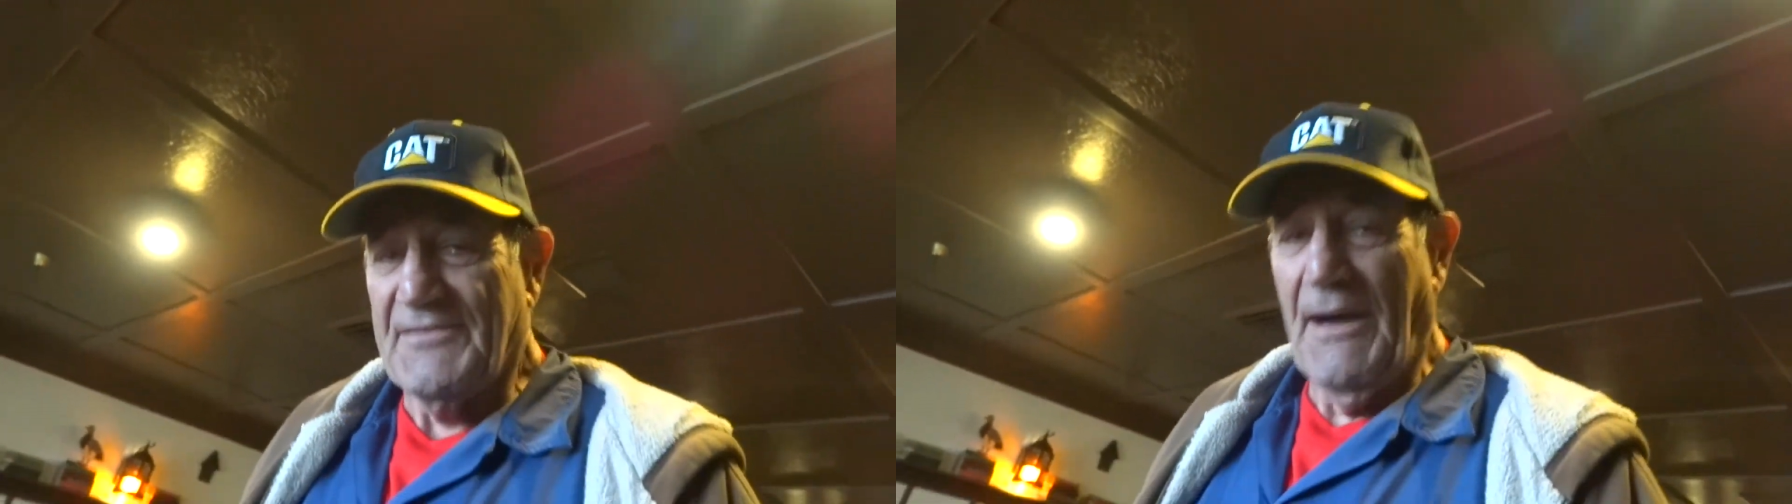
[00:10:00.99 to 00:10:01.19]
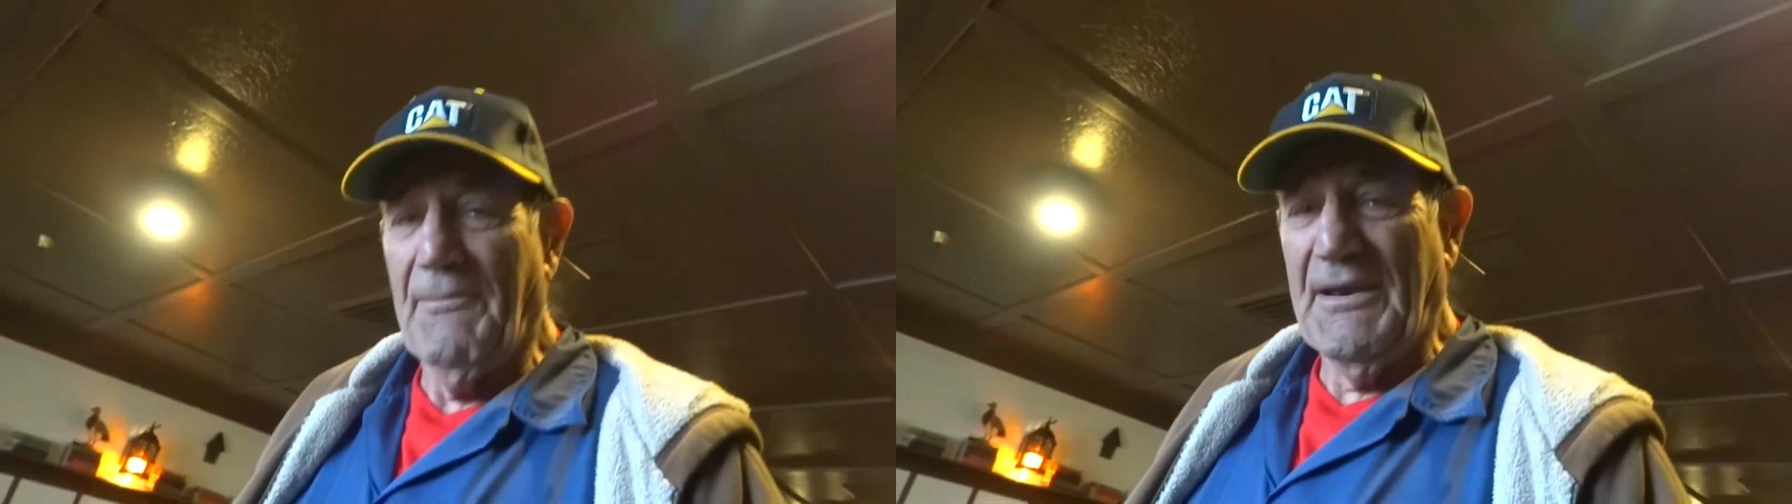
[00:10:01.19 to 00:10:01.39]

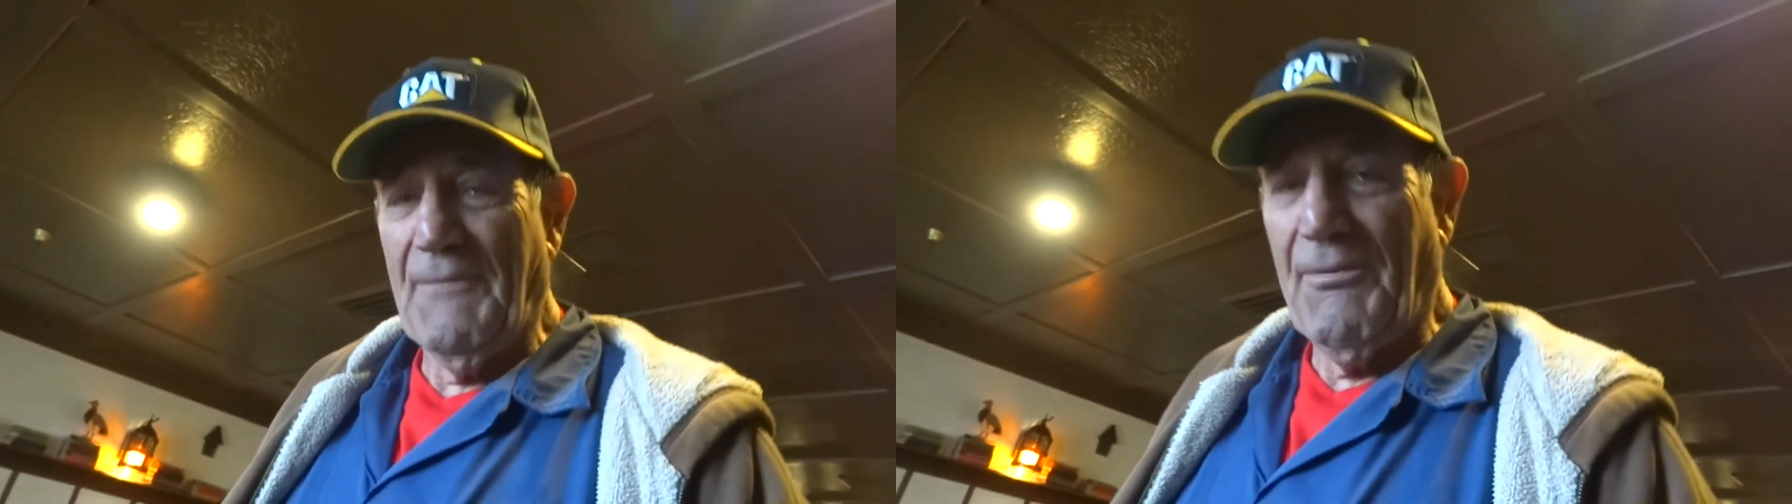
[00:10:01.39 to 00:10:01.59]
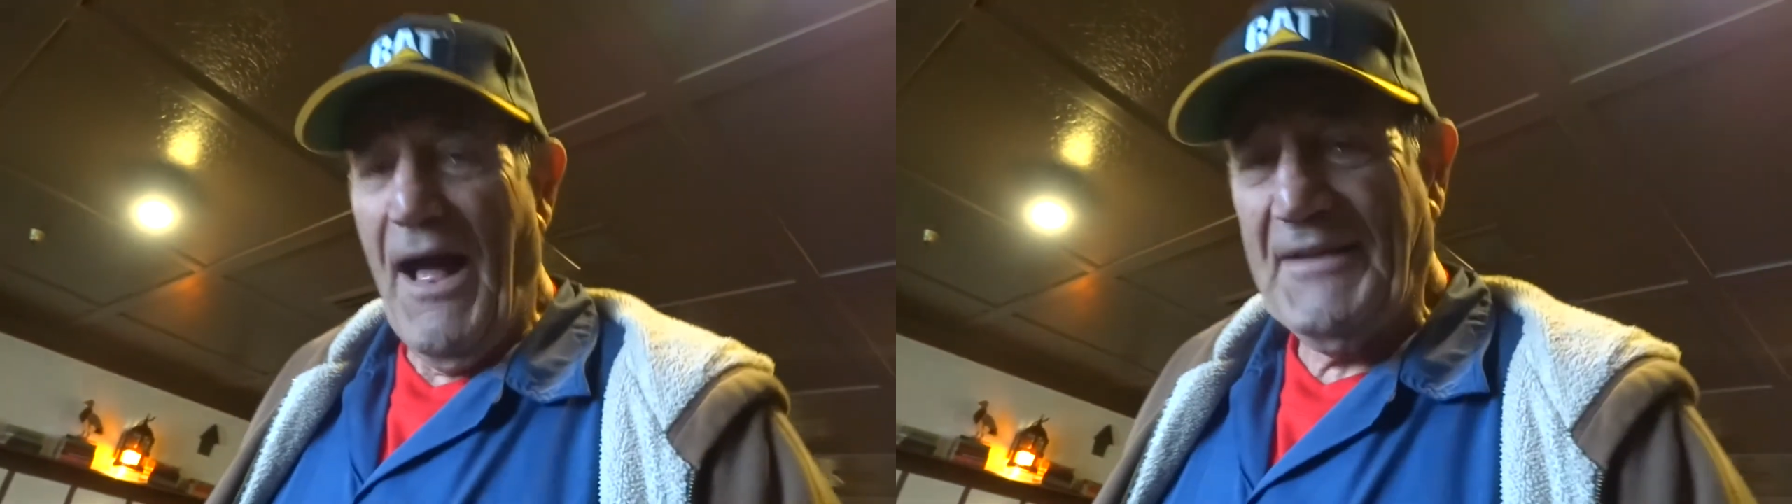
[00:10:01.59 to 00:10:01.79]
Somebody
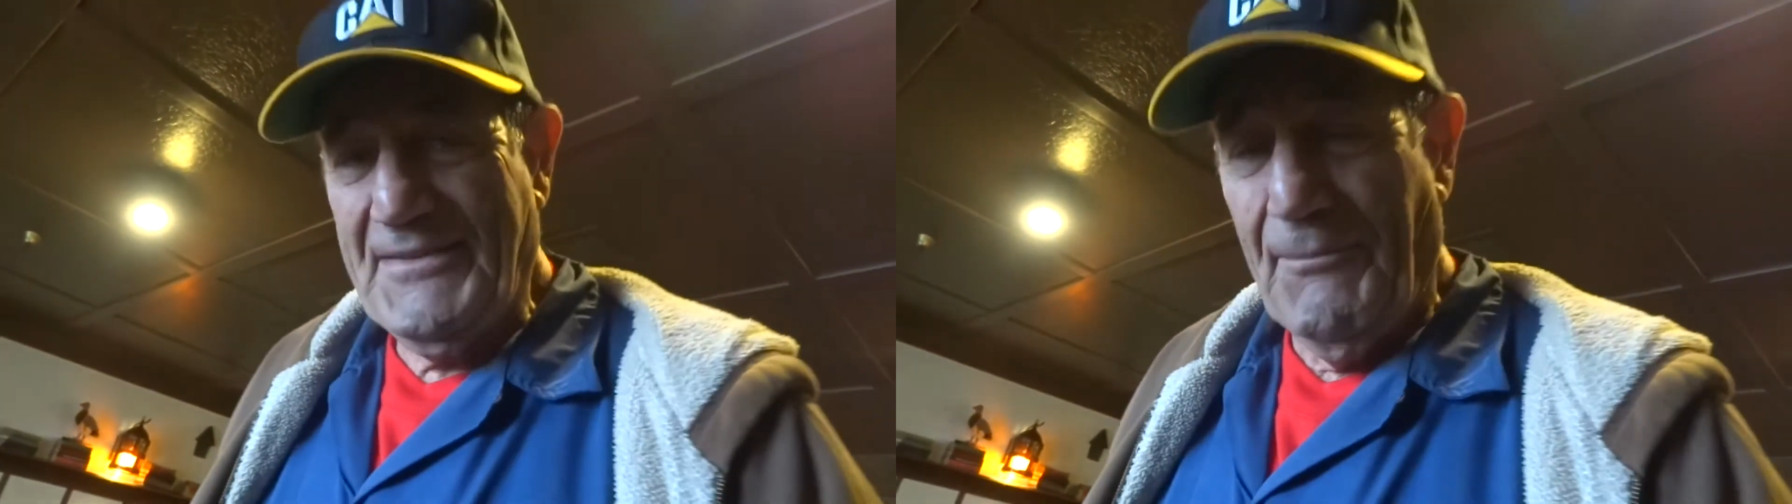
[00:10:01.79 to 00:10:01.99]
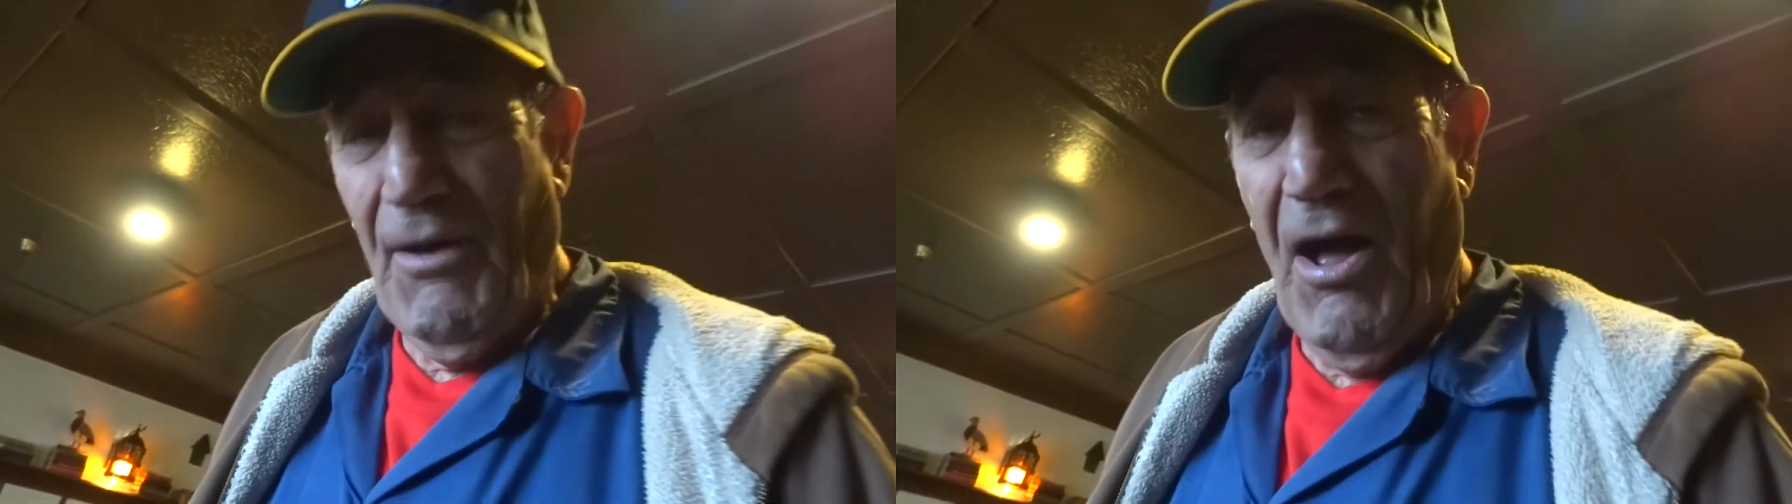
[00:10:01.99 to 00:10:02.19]
blocked
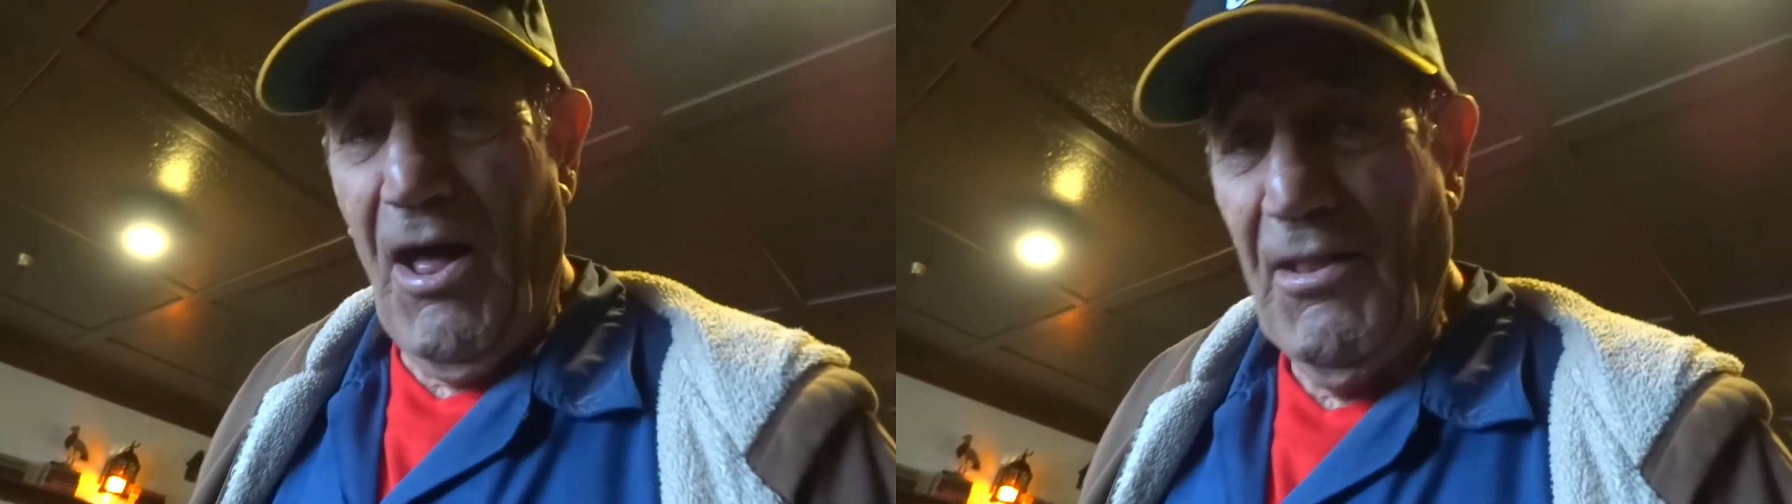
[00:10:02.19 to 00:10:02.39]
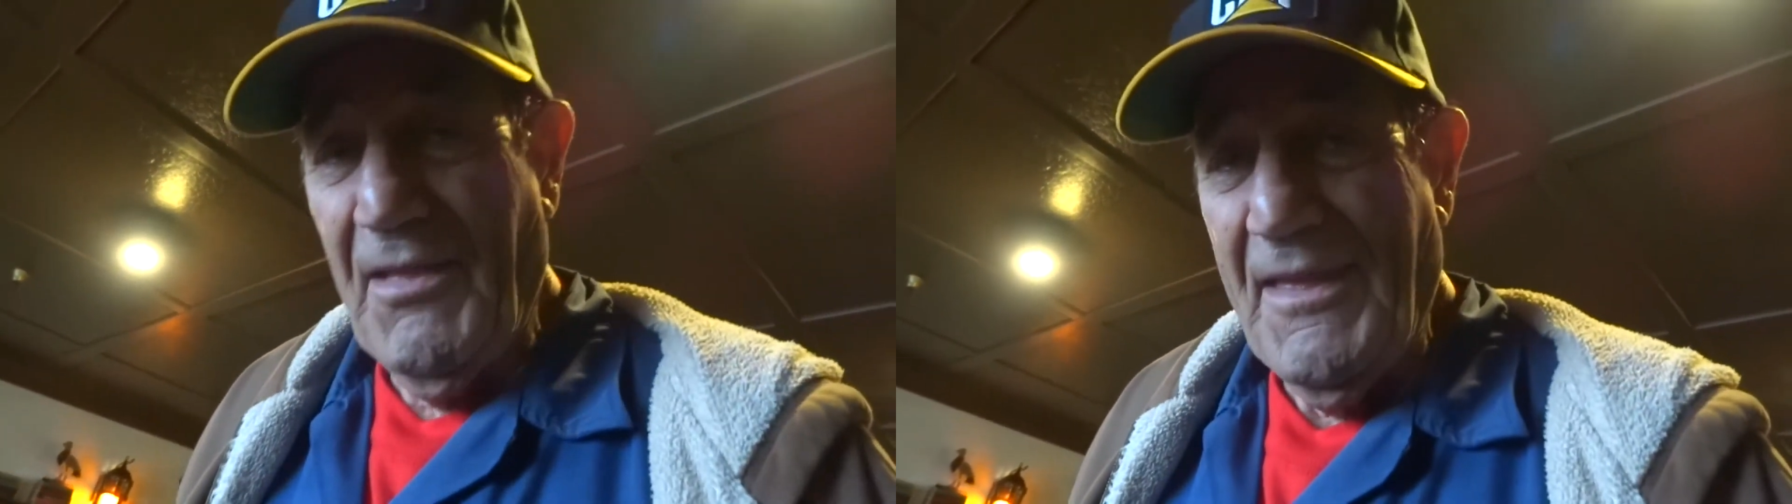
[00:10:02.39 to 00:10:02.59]
the
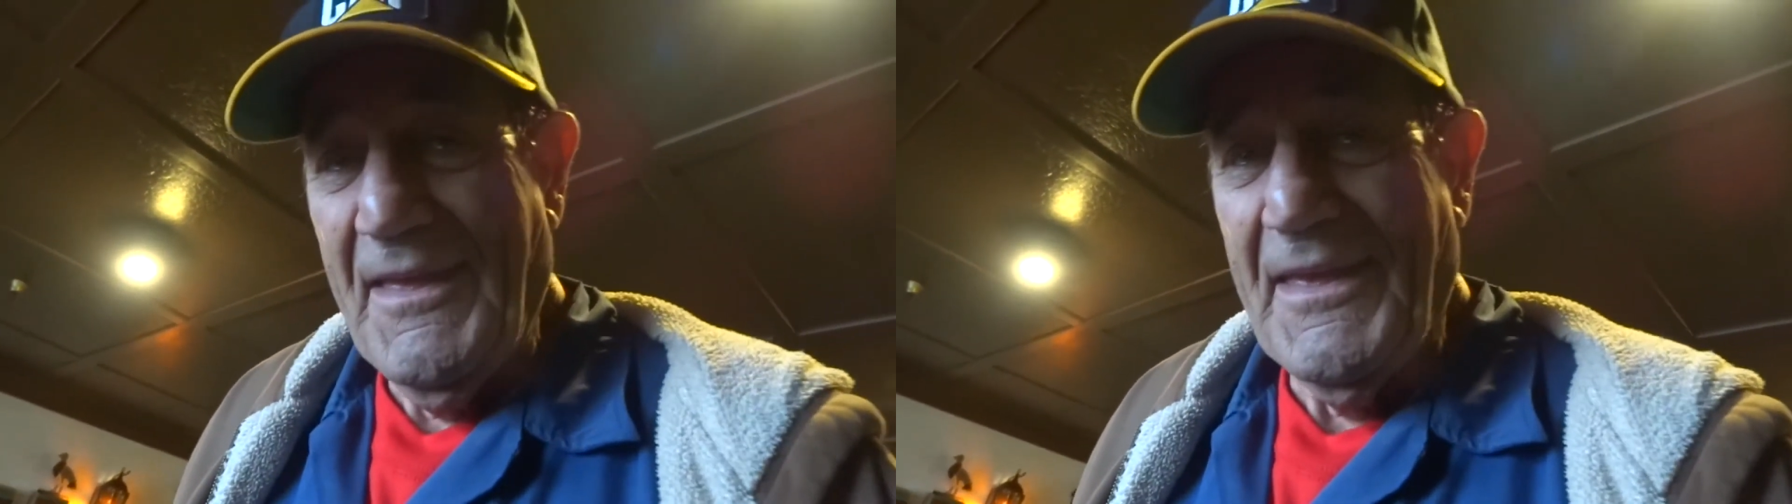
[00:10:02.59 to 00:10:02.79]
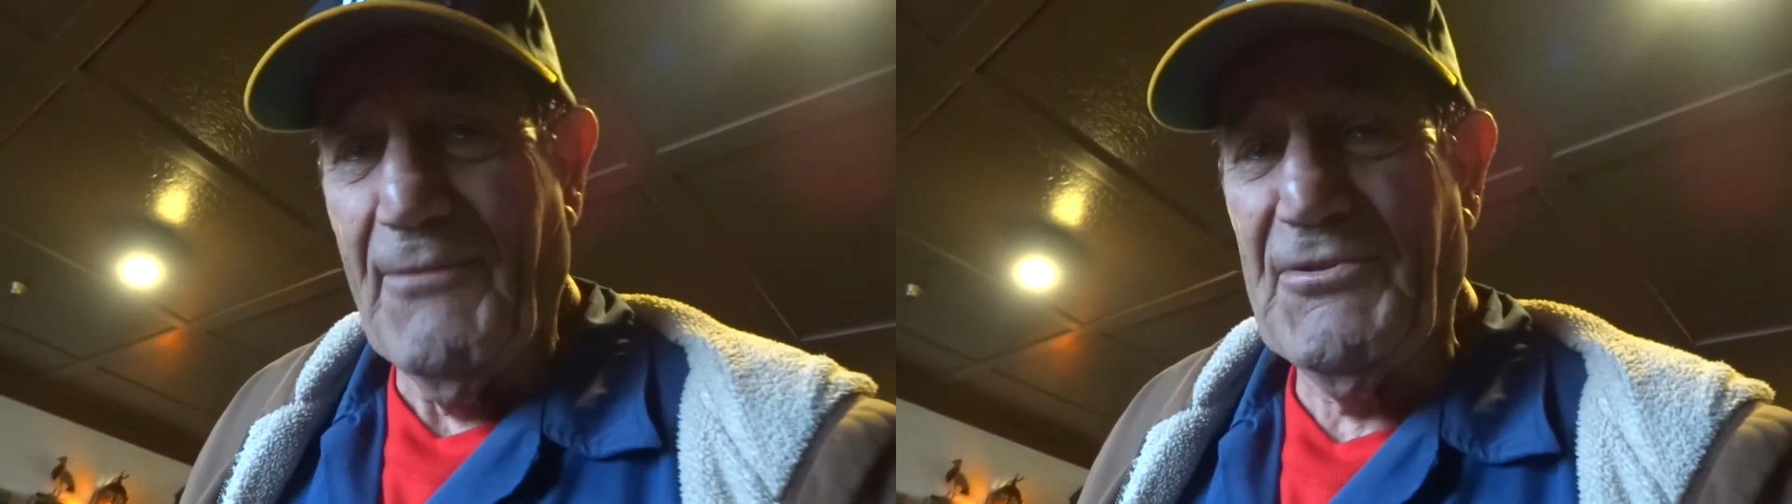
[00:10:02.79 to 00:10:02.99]
ball.
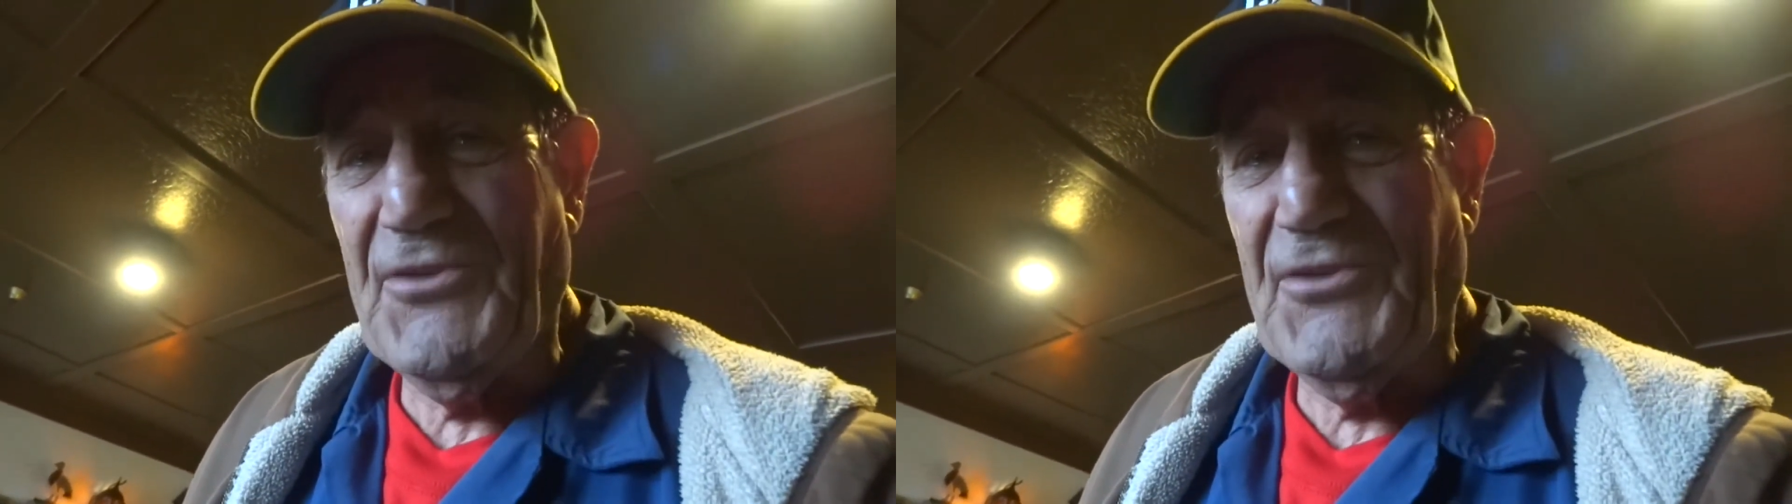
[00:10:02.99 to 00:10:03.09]
It was